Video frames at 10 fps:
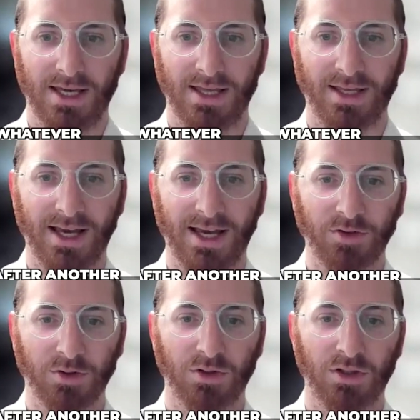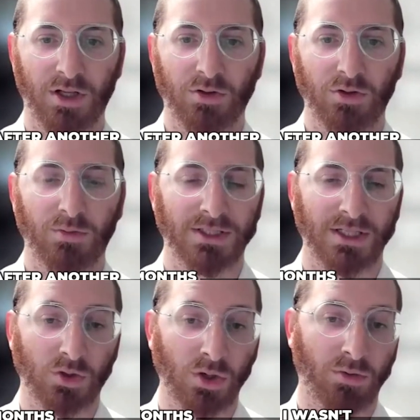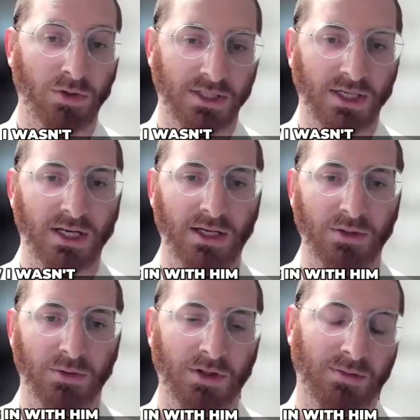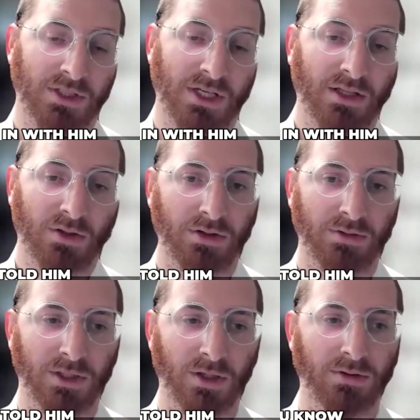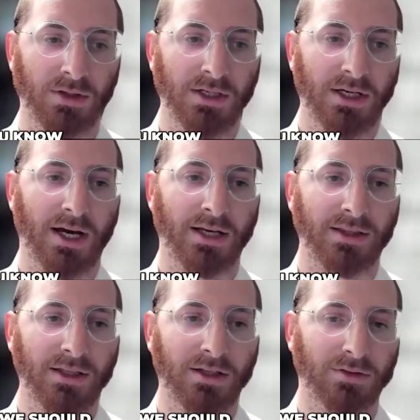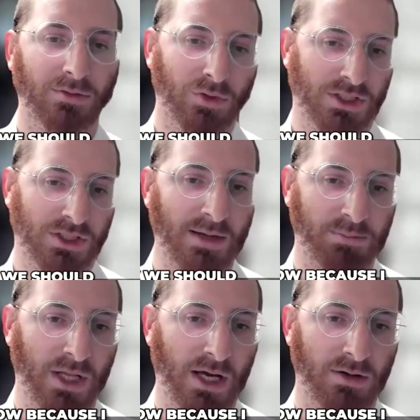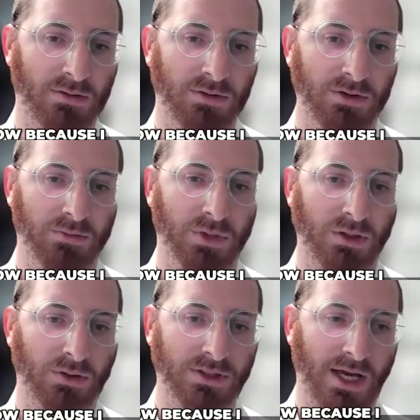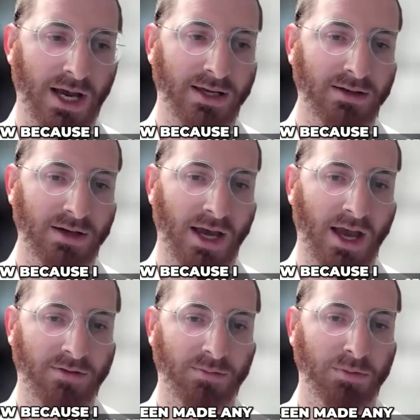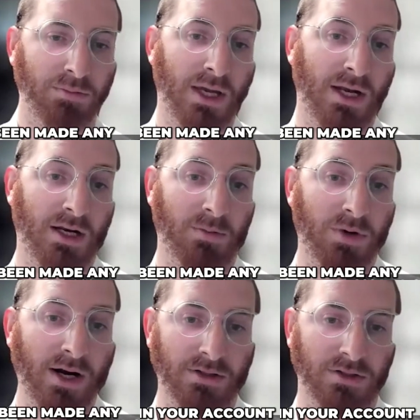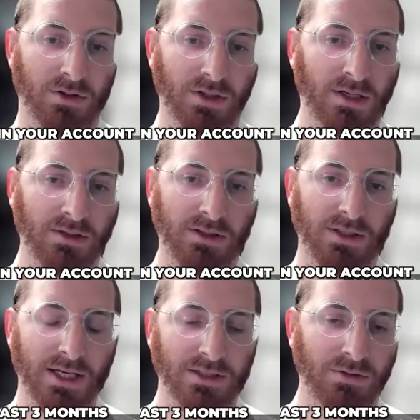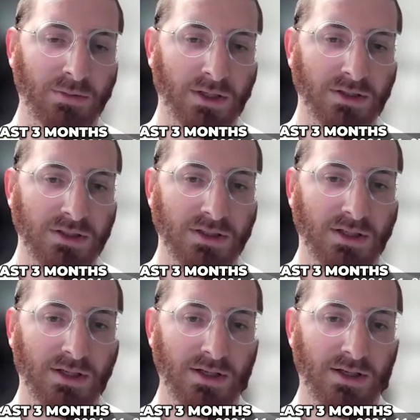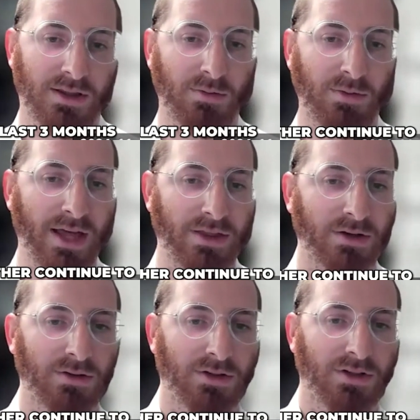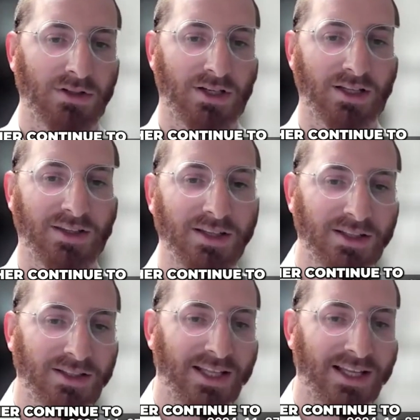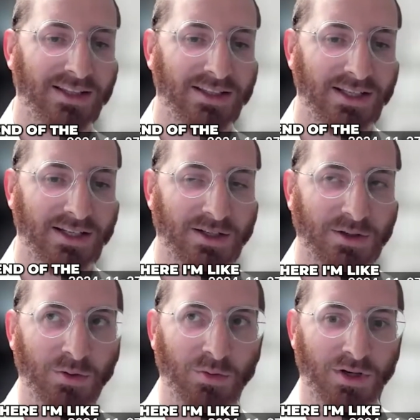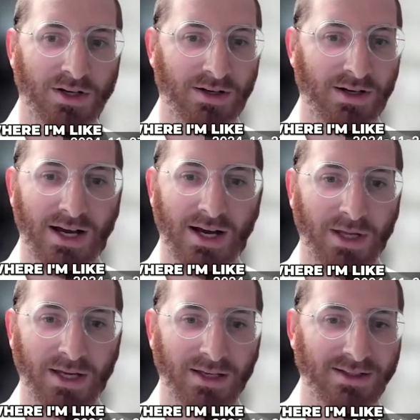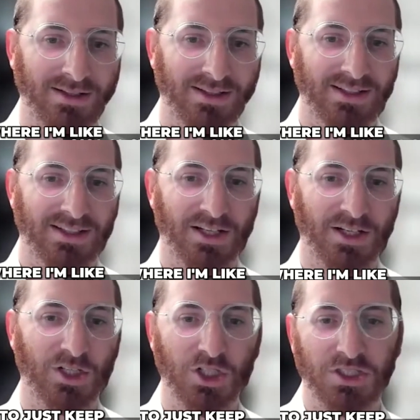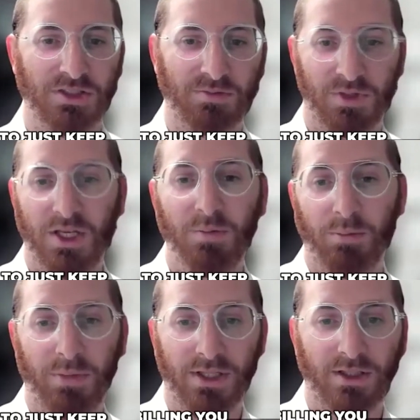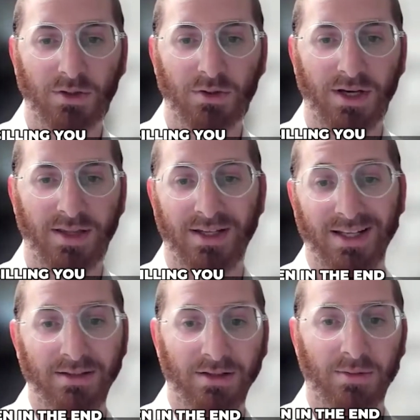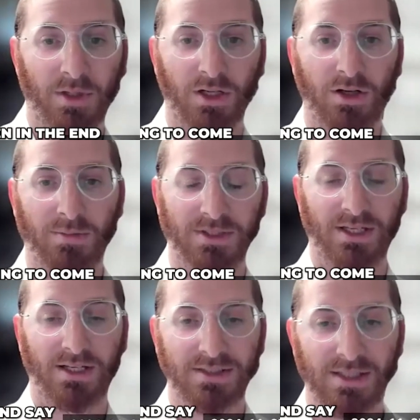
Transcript: And like after another 2 months, I saw I wasn't getting anywhere with him. So I told him, I think we should stop now, because I haven't been made any progress in your account in the last 3 months. Then rather continue to the end of the year where I'm like, gonna just keep on billing you, and then end the year I'm gonna come and say I